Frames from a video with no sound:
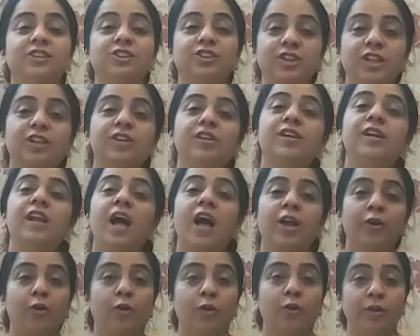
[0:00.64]
Children
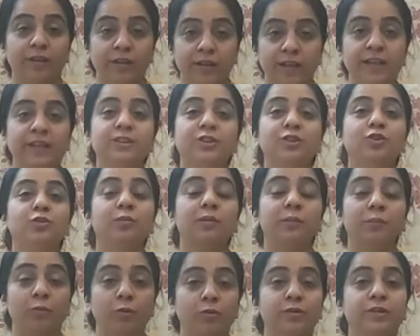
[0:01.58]
are not things to be
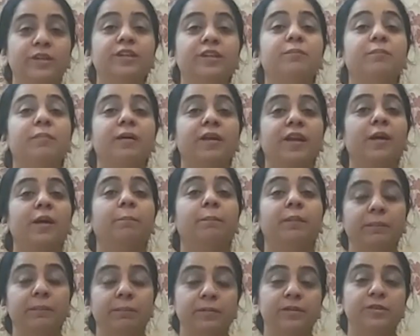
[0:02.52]
molded, but are
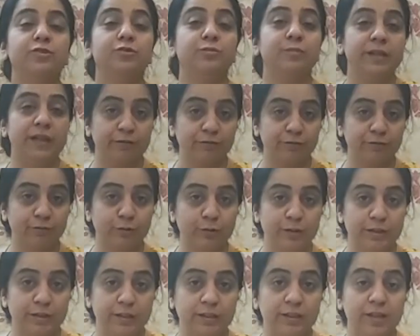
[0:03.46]
people to be
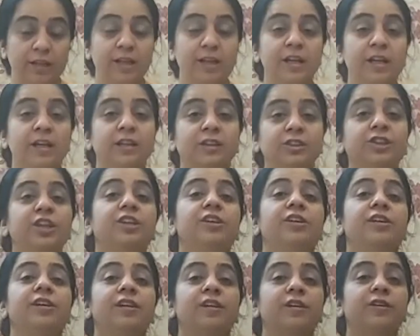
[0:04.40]
unfolded.
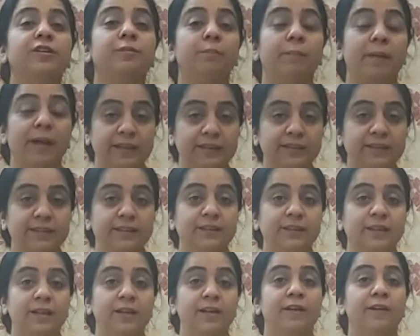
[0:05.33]
Children learn best
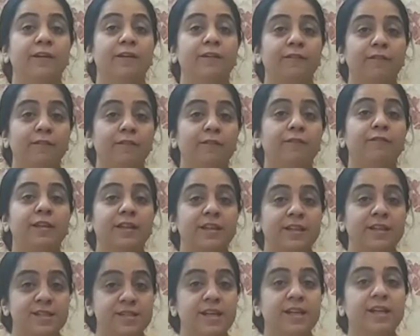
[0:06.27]
when
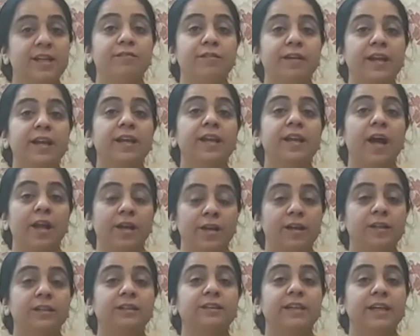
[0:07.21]
the significant
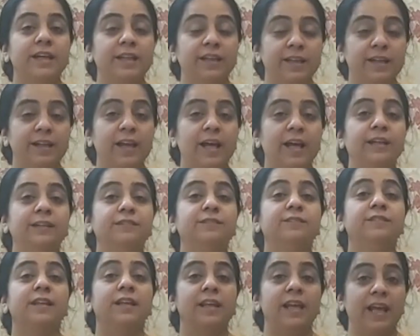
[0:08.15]
adults in their
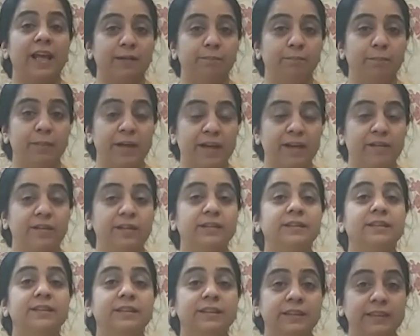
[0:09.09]
lives, like
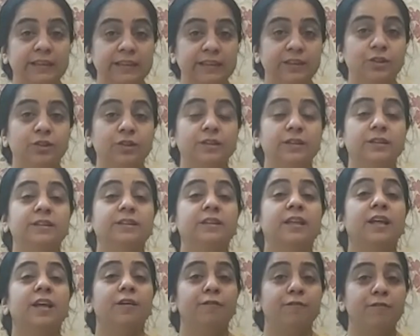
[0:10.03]
parents, teachers,
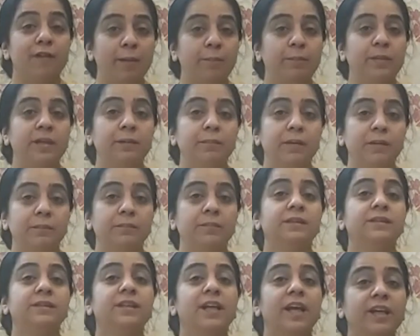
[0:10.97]
family
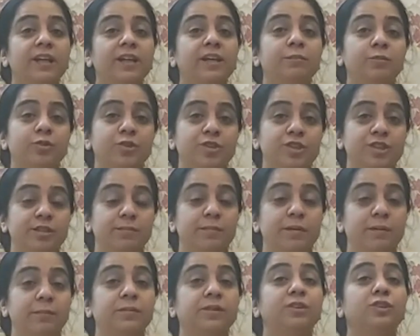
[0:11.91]
members, and community
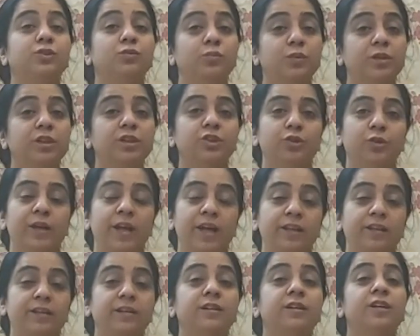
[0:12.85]
members, work
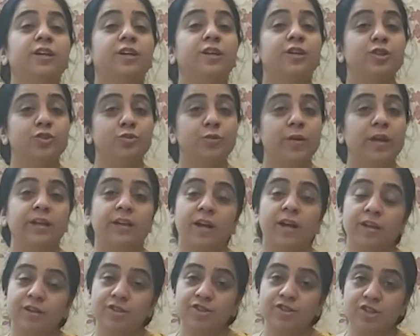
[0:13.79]
together to
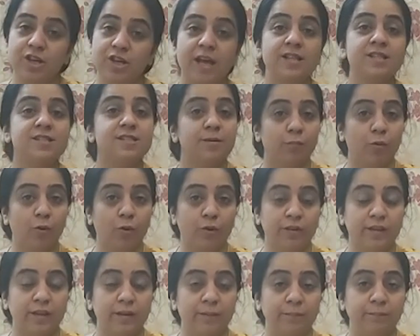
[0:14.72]
encourage and
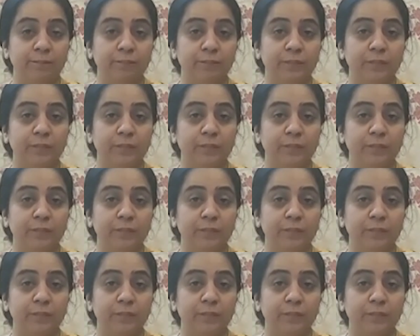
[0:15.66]
support them.